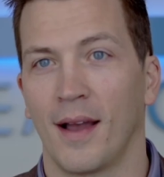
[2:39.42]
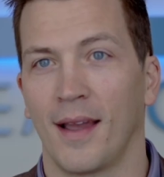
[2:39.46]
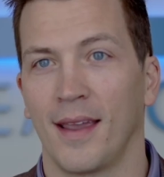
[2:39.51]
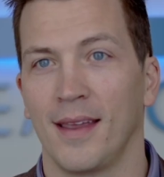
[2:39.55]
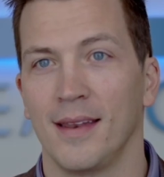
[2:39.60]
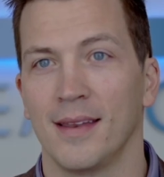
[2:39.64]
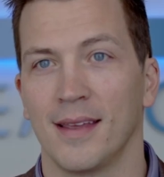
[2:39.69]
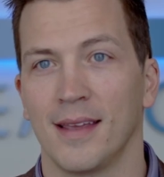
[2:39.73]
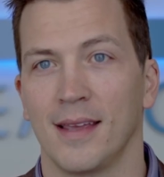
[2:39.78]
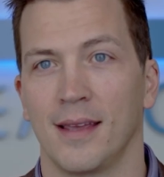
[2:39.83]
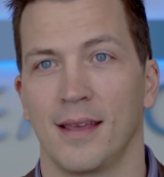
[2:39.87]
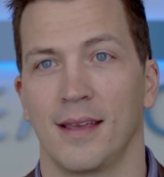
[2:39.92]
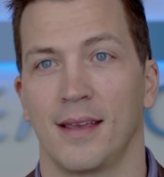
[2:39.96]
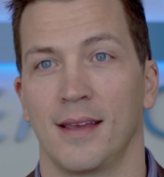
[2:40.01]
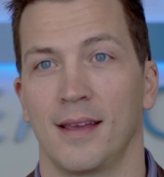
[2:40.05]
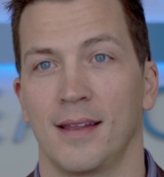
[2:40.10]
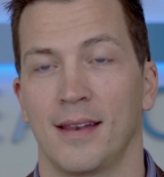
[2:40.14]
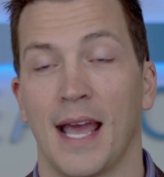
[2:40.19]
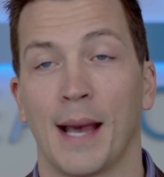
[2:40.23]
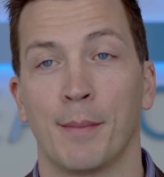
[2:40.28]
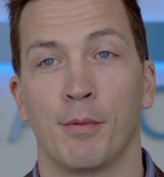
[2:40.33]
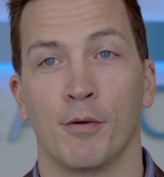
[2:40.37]
Pint
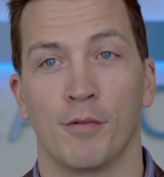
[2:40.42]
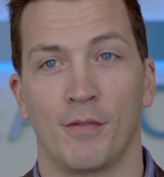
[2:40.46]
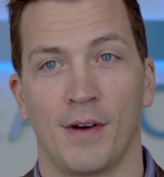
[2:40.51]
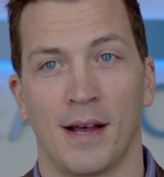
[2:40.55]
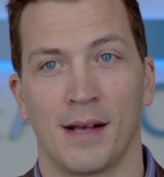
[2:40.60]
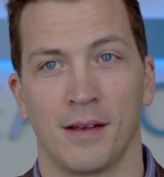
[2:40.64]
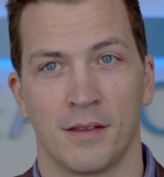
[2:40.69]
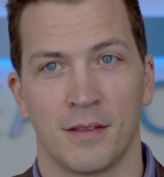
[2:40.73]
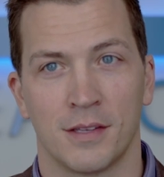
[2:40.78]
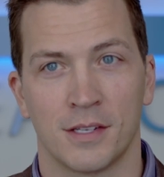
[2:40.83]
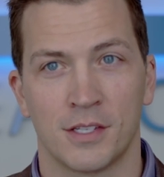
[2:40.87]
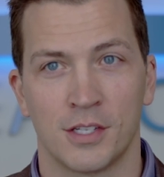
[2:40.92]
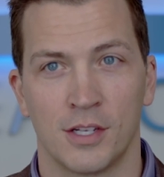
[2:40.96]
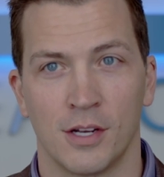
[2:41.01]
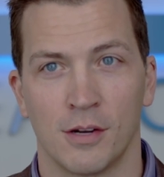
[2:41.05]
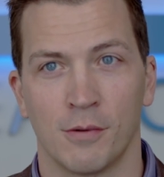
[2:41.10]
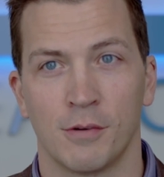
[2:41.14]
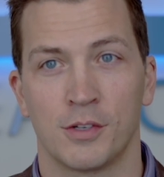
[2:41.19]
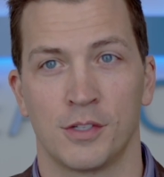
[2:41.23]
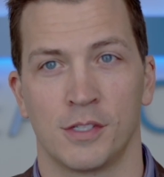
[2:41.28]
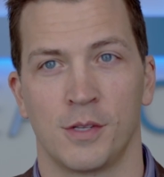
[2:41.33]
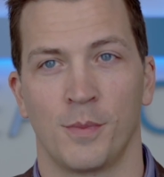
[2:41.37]
in Apple Valley this
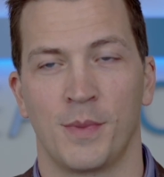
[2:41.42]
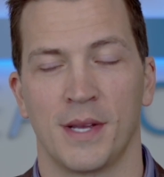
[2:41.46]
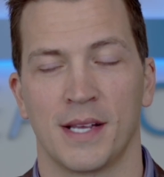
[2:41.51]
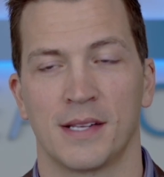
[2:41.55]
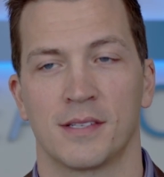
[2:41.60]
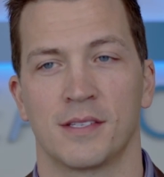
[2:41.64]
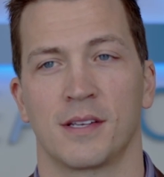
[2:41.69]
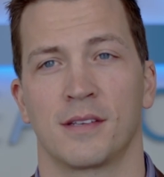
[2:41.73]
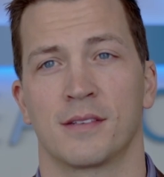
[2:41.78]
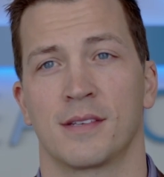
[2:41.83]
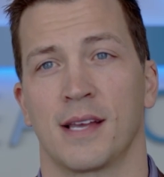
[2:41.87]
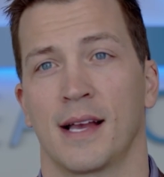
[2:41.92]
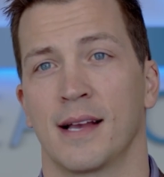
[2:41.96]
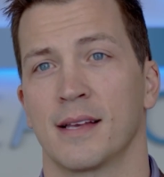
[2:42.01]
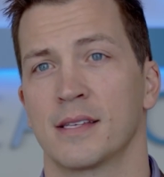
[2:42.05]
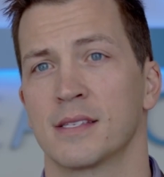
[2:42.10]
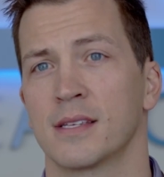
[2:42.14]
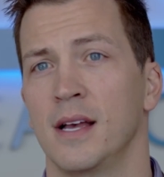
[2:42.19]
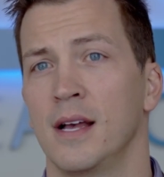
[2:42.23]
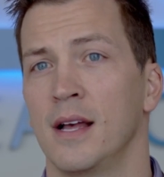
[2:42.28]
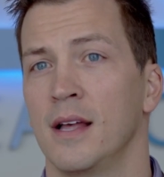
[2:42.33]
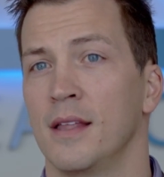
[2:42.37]
year, which was a big
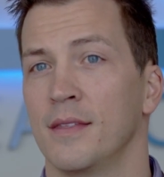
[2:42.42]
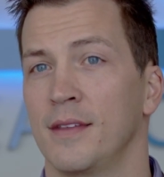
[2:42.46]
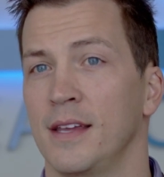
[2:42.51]
success.